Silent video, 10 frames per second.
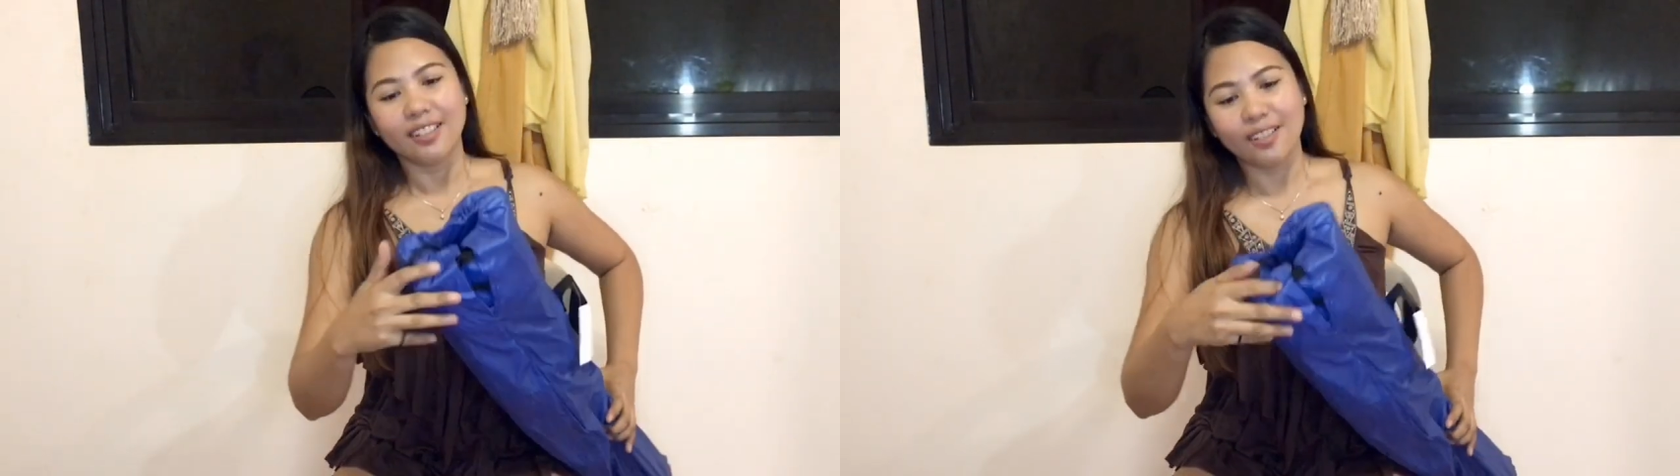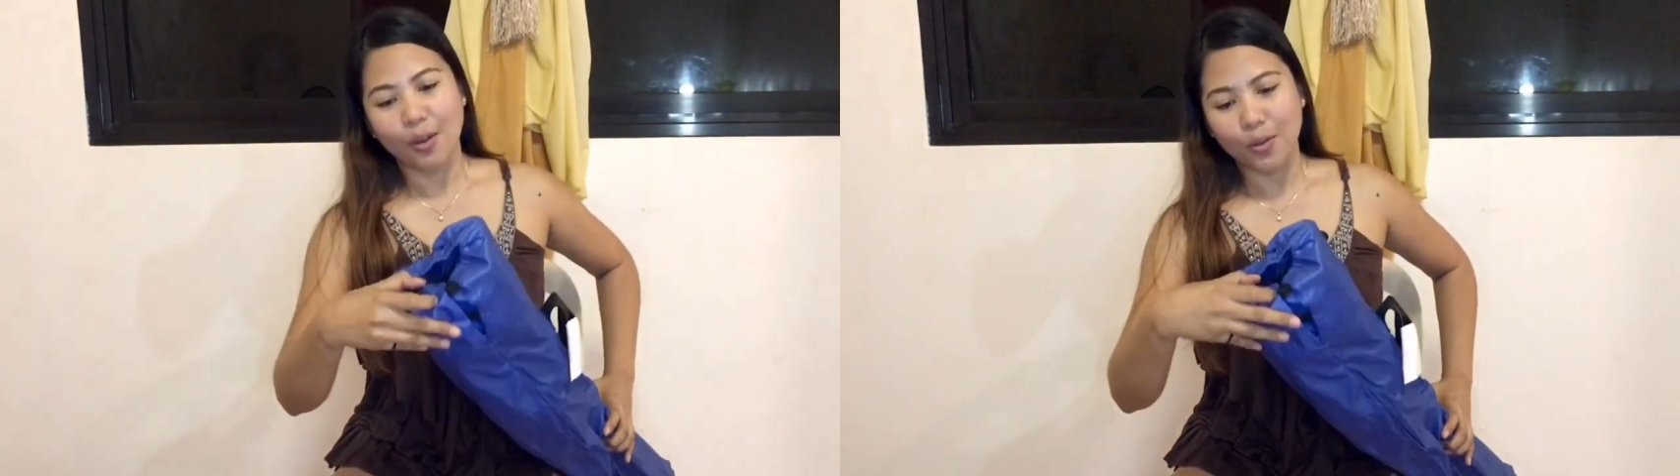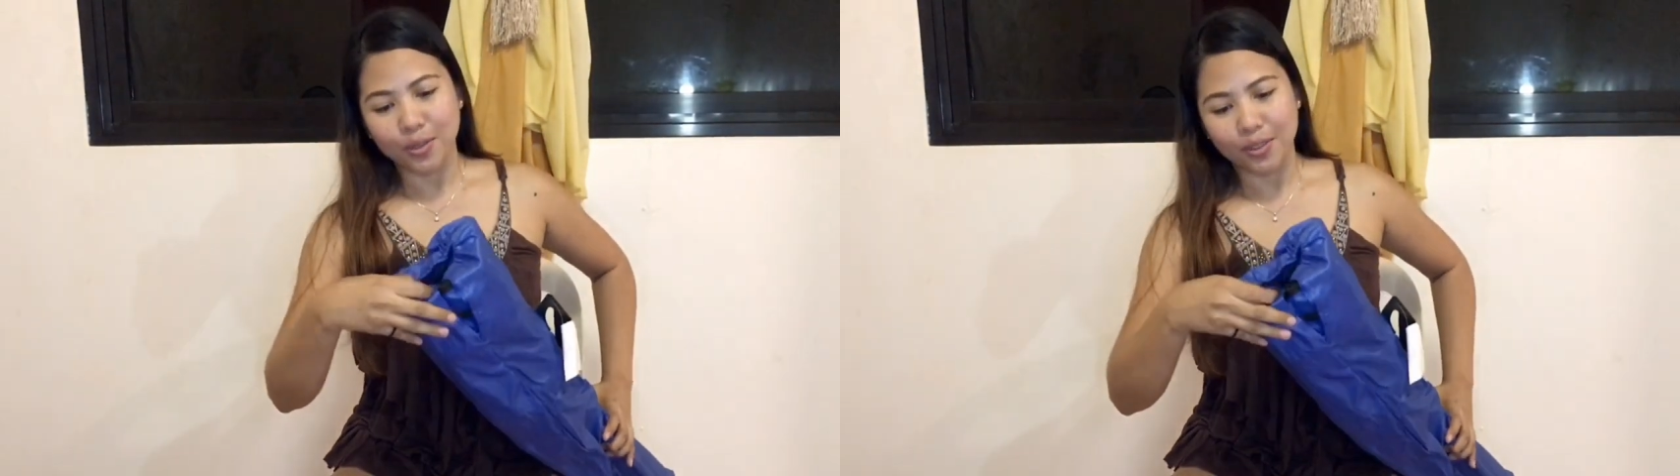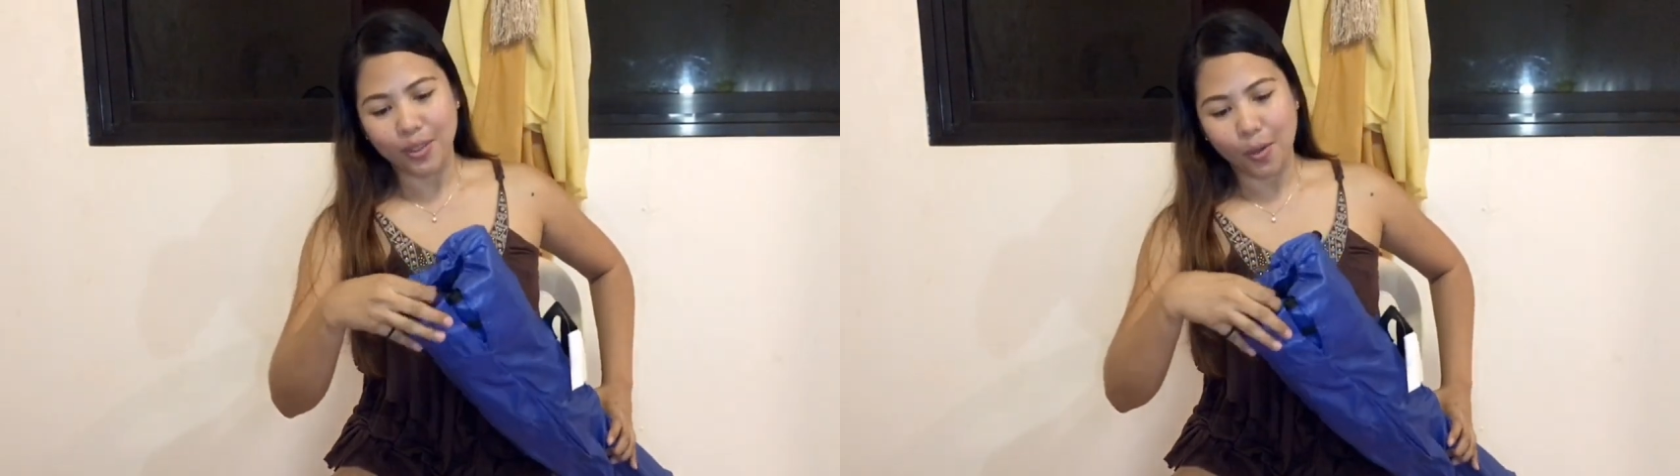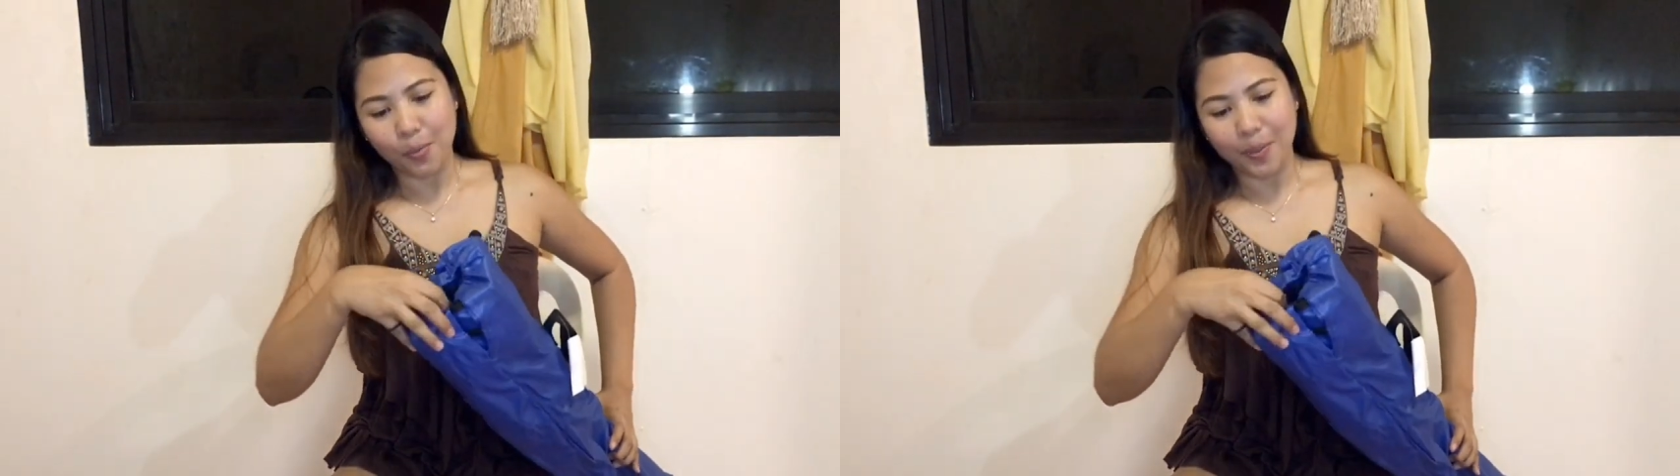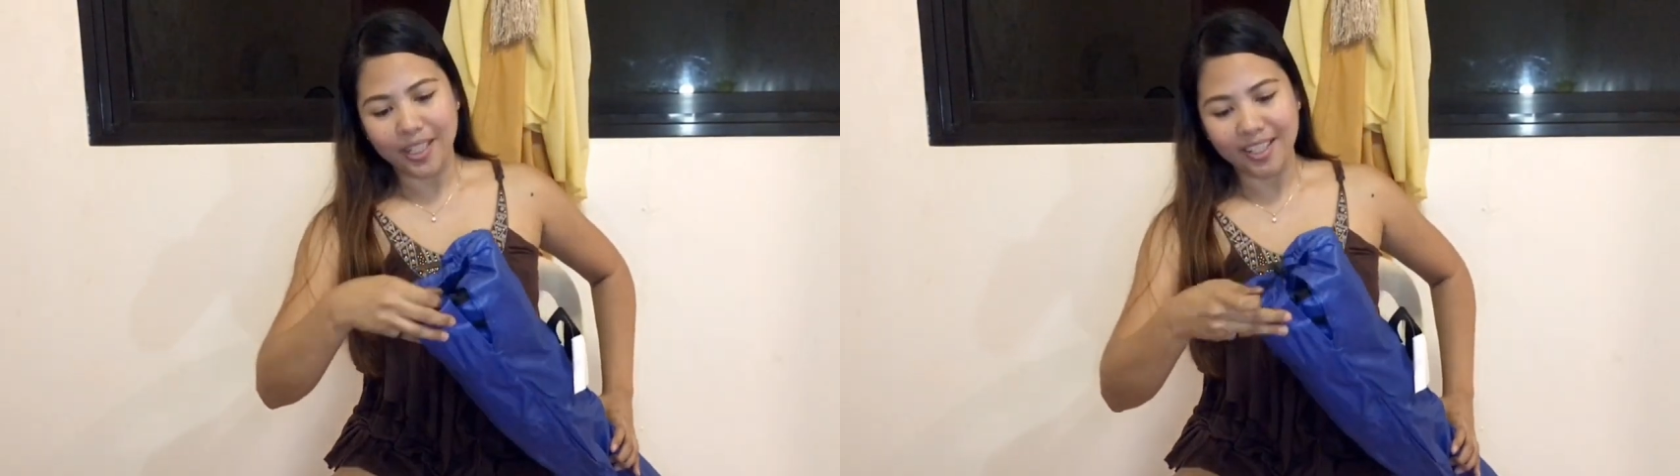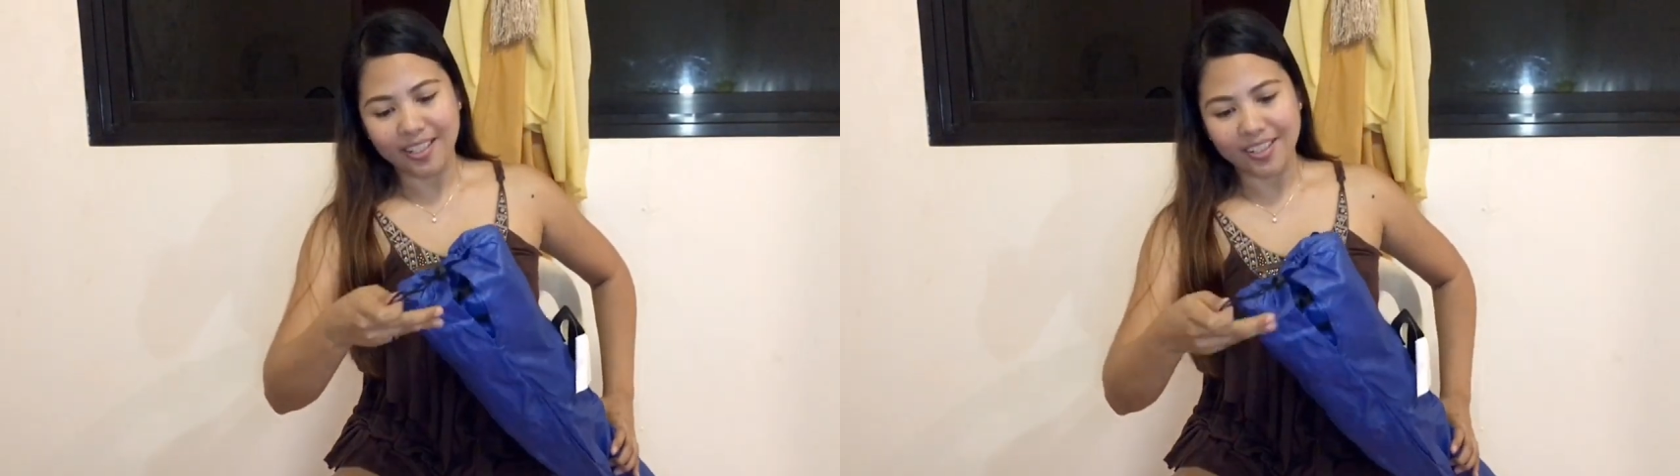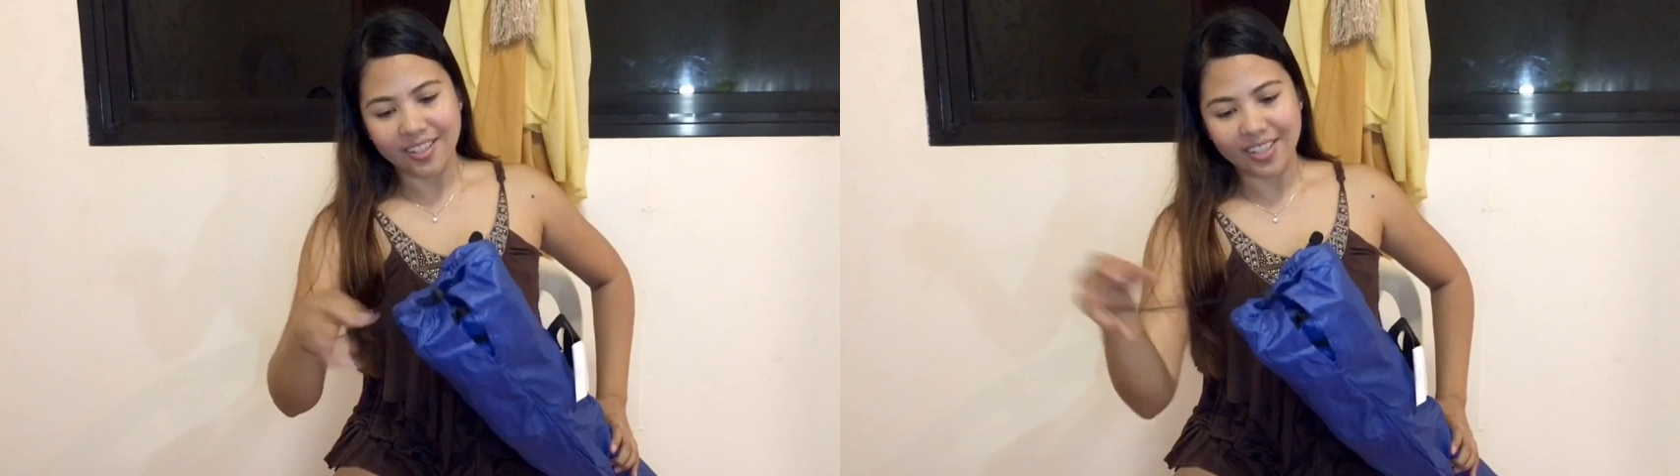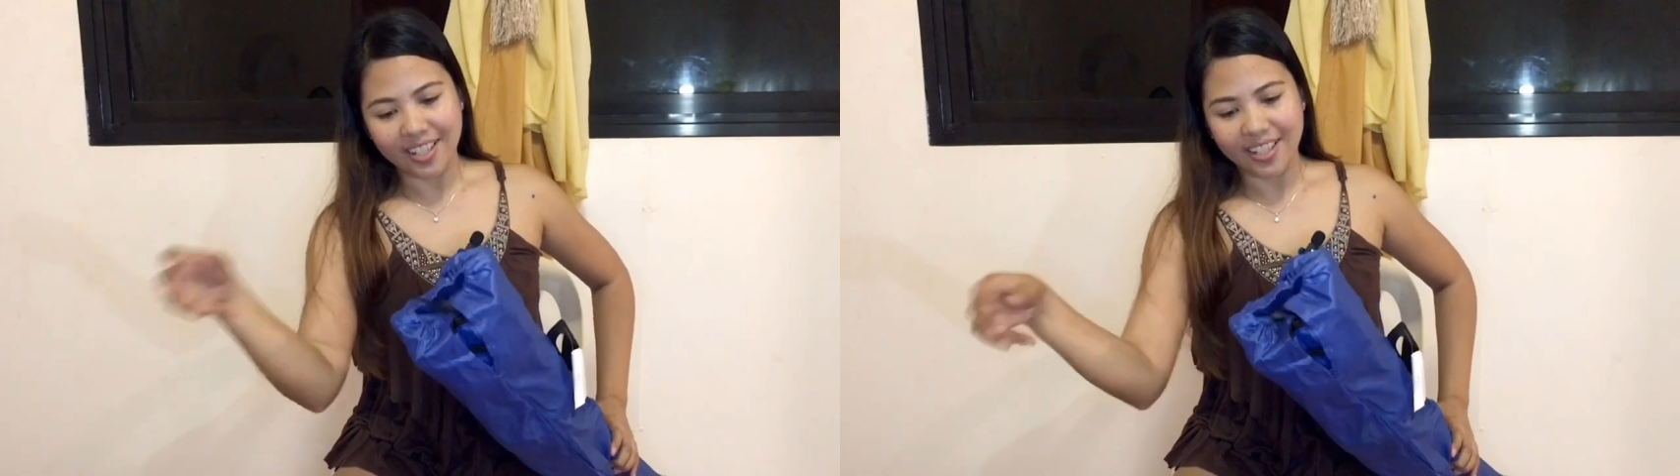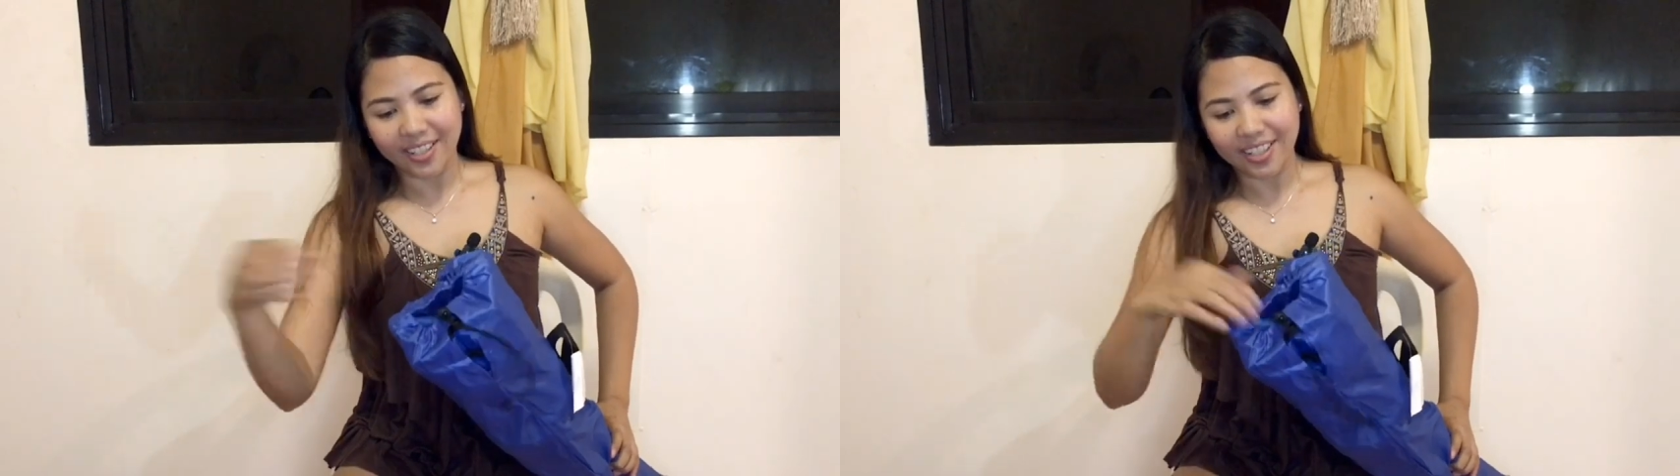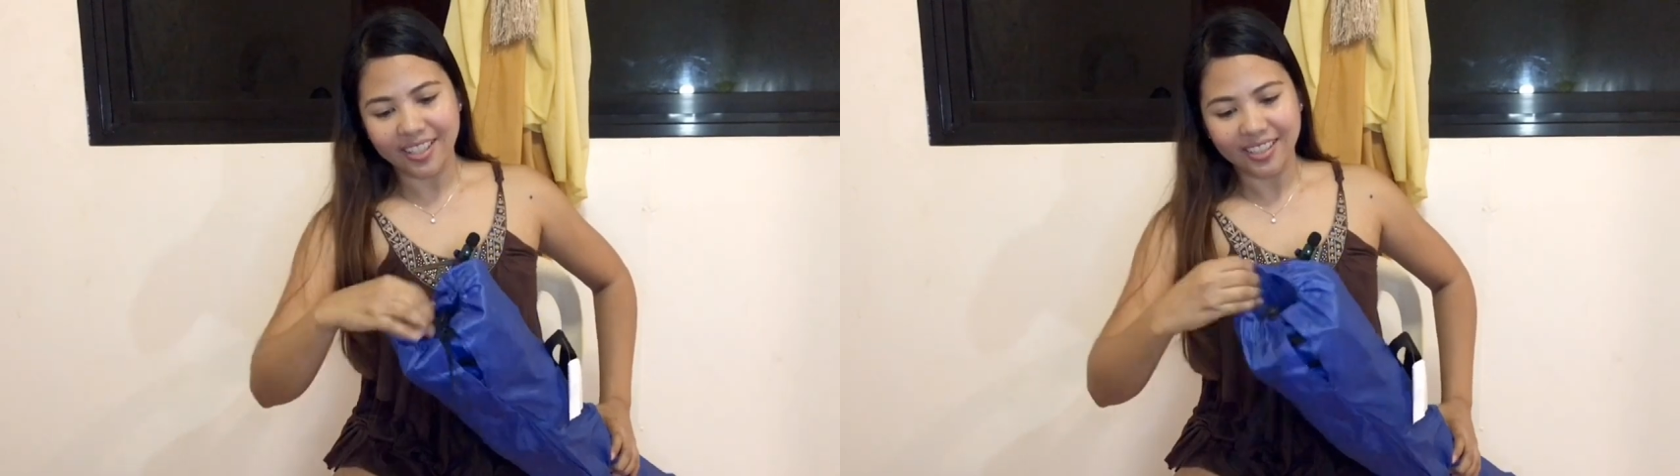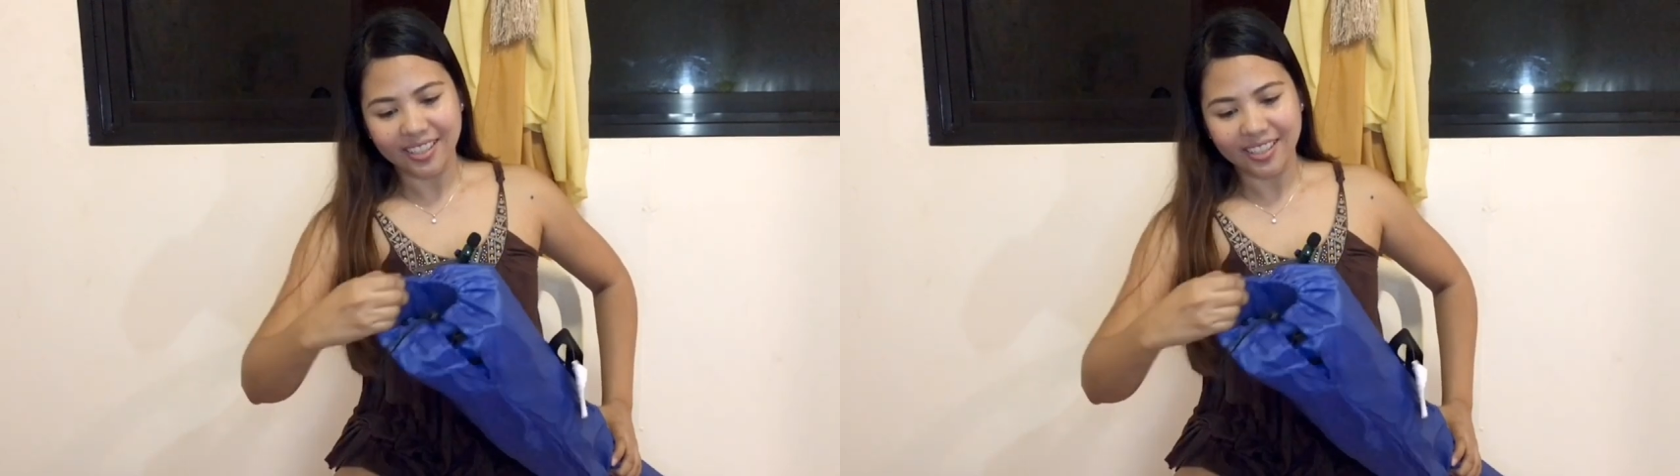So the opening is just here.